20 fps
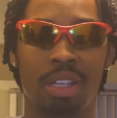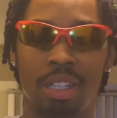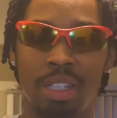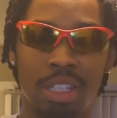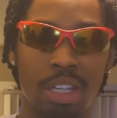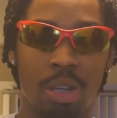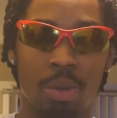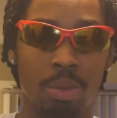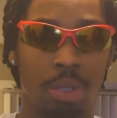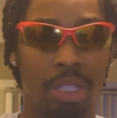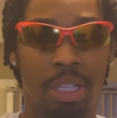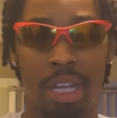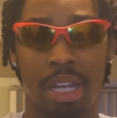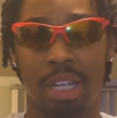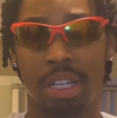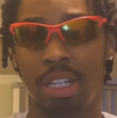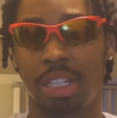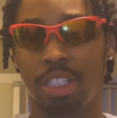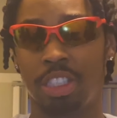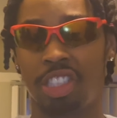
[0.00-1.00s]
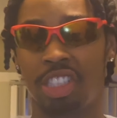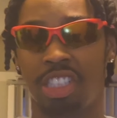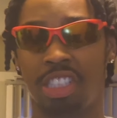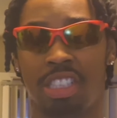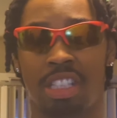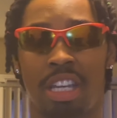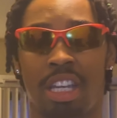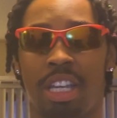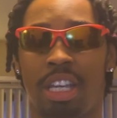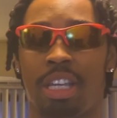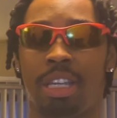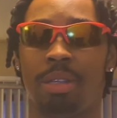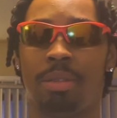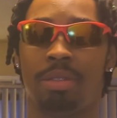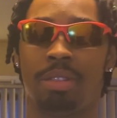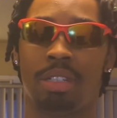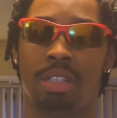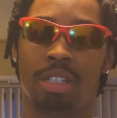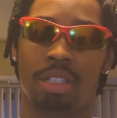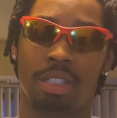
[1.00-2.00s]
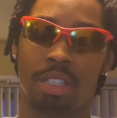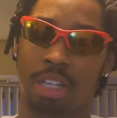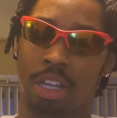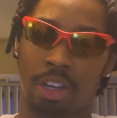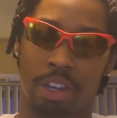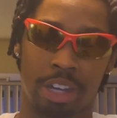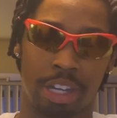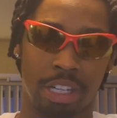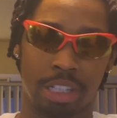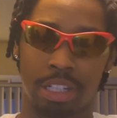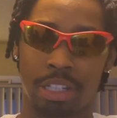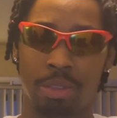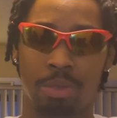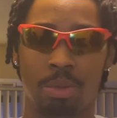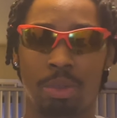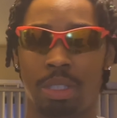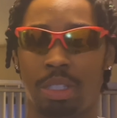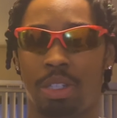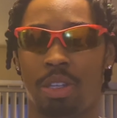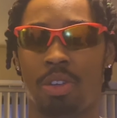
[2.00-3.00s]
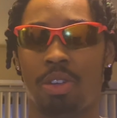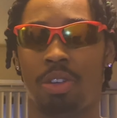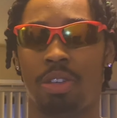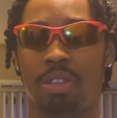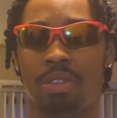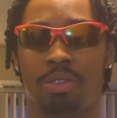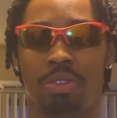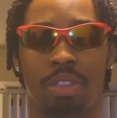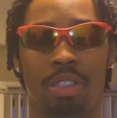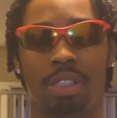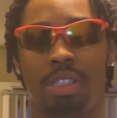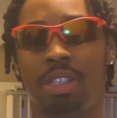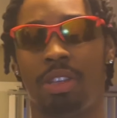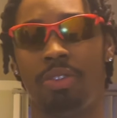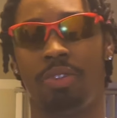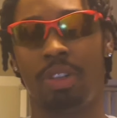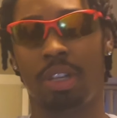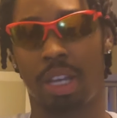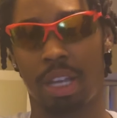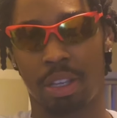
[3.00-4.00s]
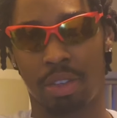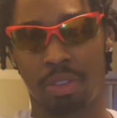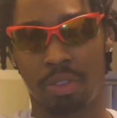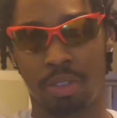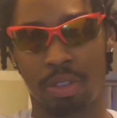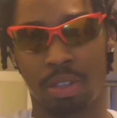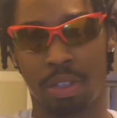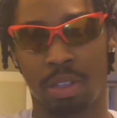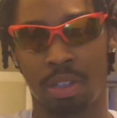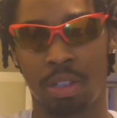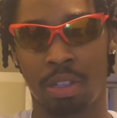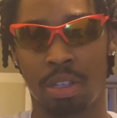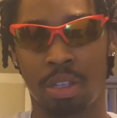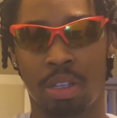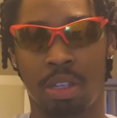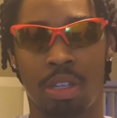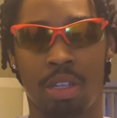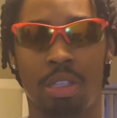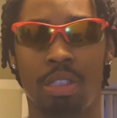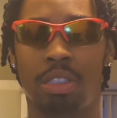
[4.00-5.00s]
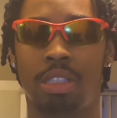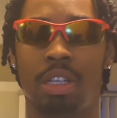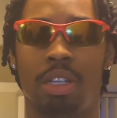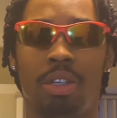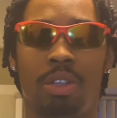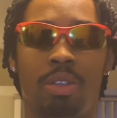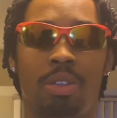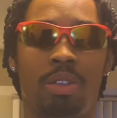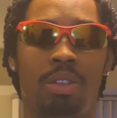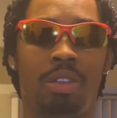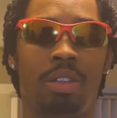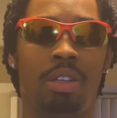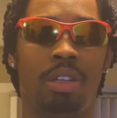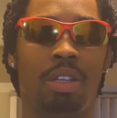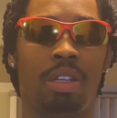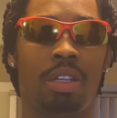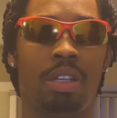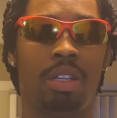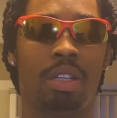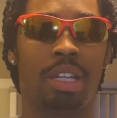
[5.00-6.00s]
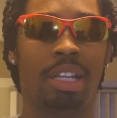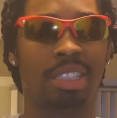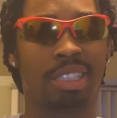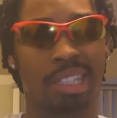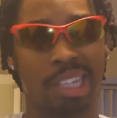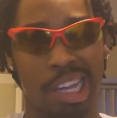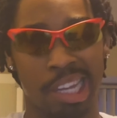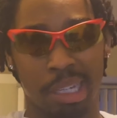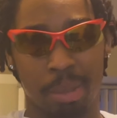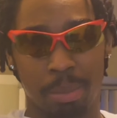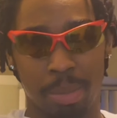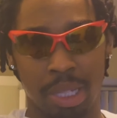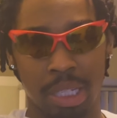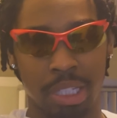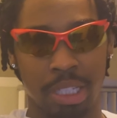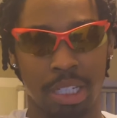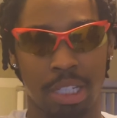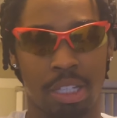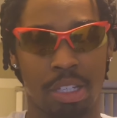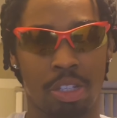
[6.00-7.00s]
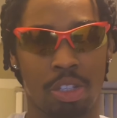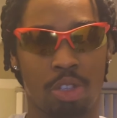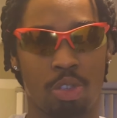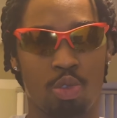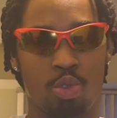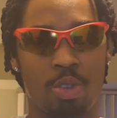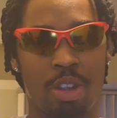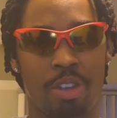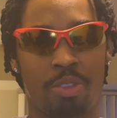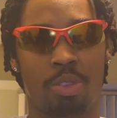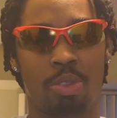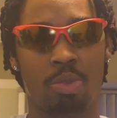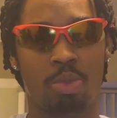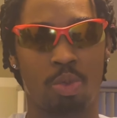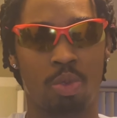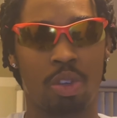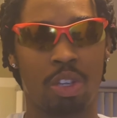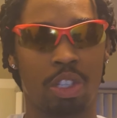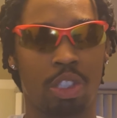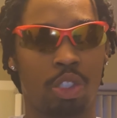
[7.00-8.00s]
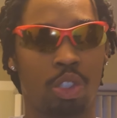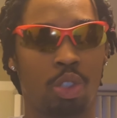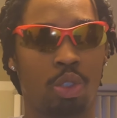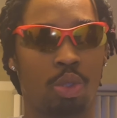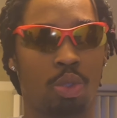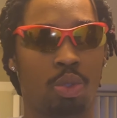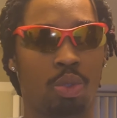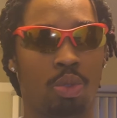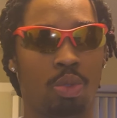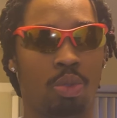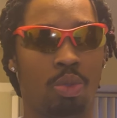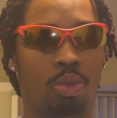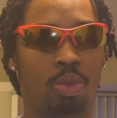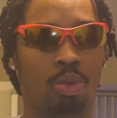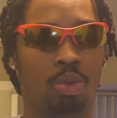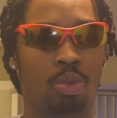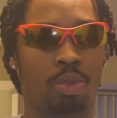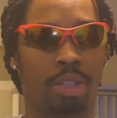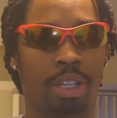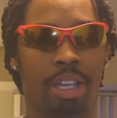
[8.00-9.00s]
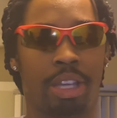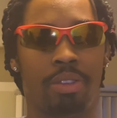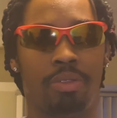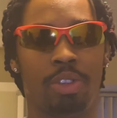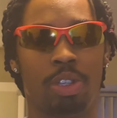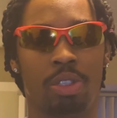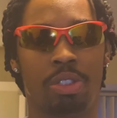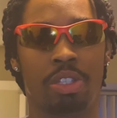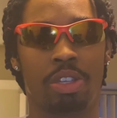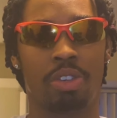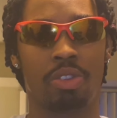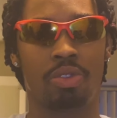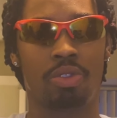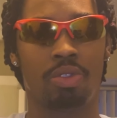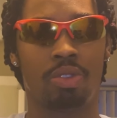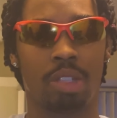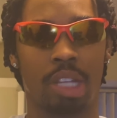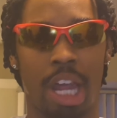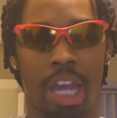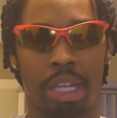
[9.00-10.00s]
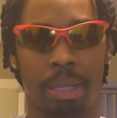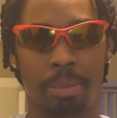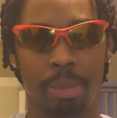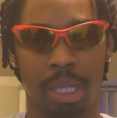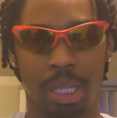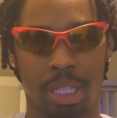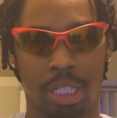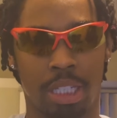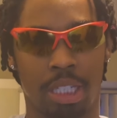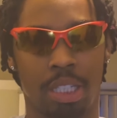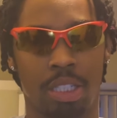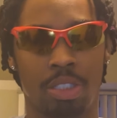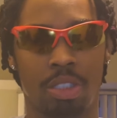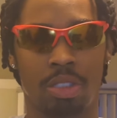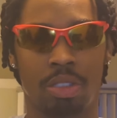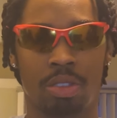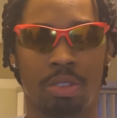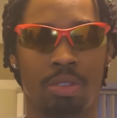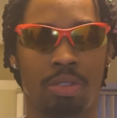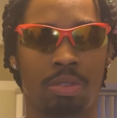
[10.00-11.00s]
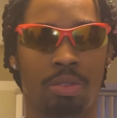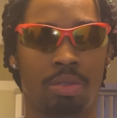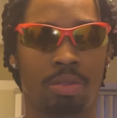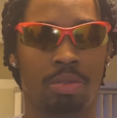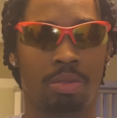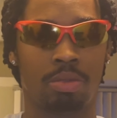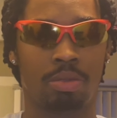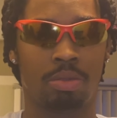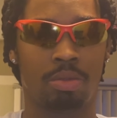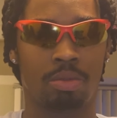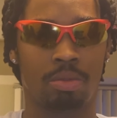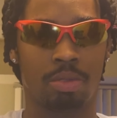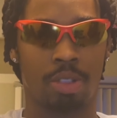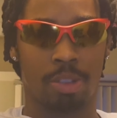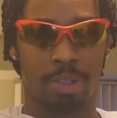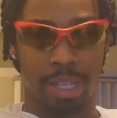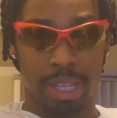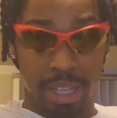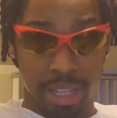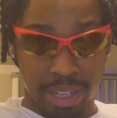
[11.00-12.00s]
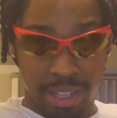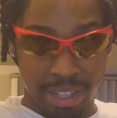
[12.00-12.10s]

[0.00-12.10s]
don't really have nothing to his name, don't have nothing really going for himself in life. So that's a liability. You never want to give yourself liabilities. Okay?